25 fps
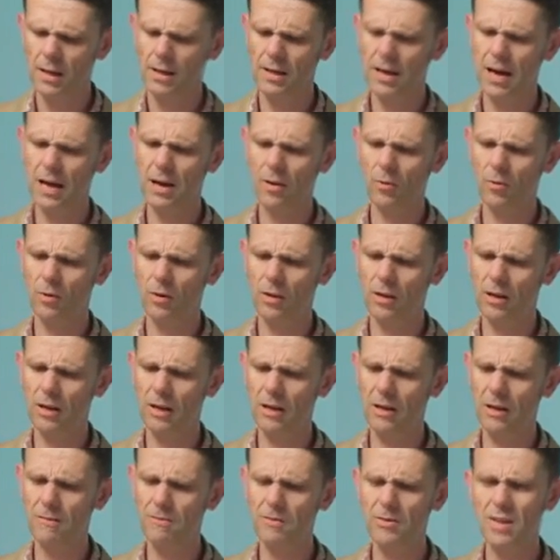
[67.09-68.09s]
Now,
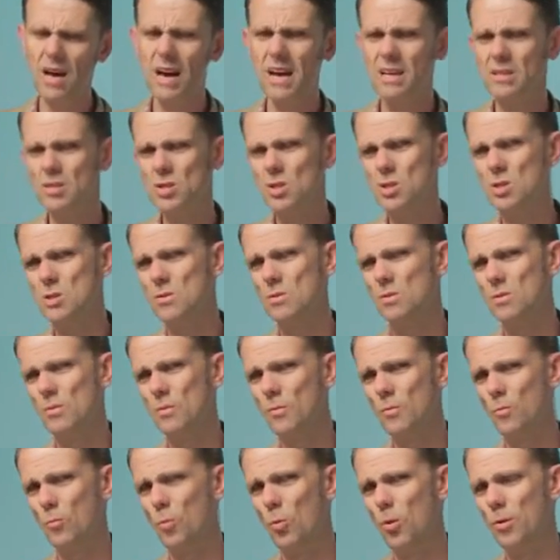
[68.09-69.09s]
if that's
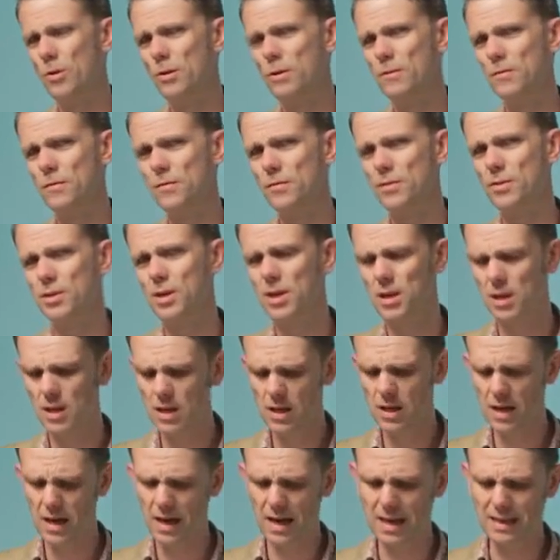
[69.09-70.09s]
one of
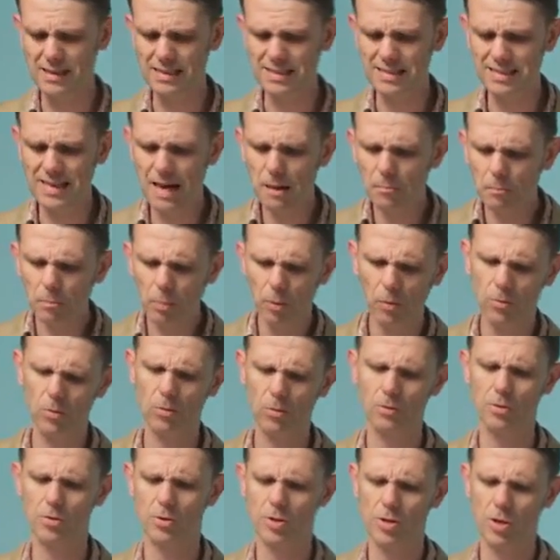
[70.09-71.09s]
the
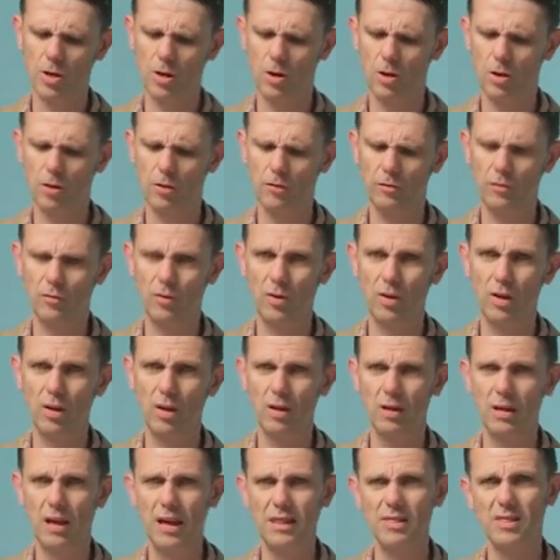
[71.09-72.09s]
examples of
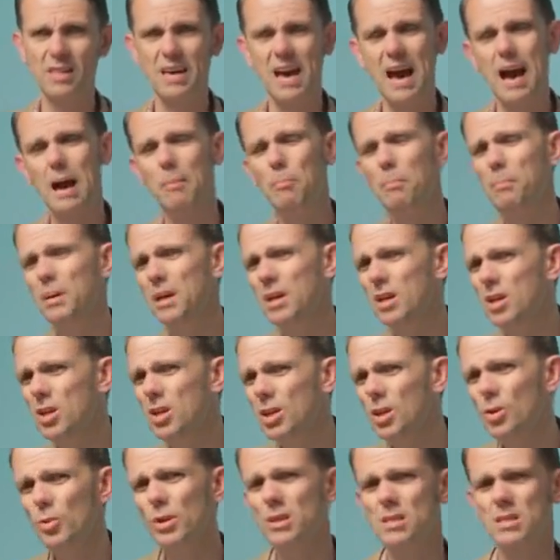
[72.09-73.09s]
the
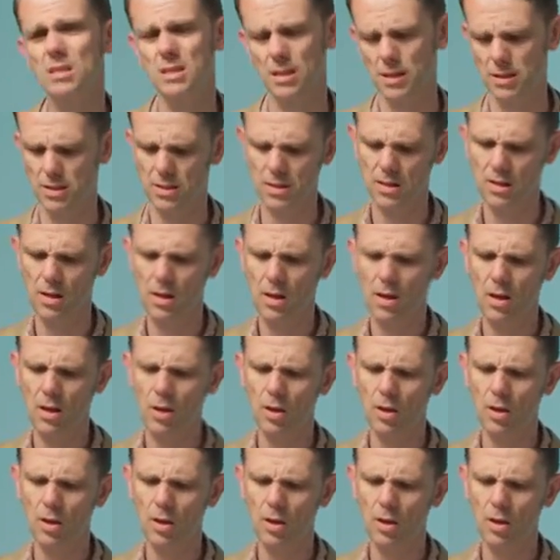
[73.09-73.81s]
ambiguities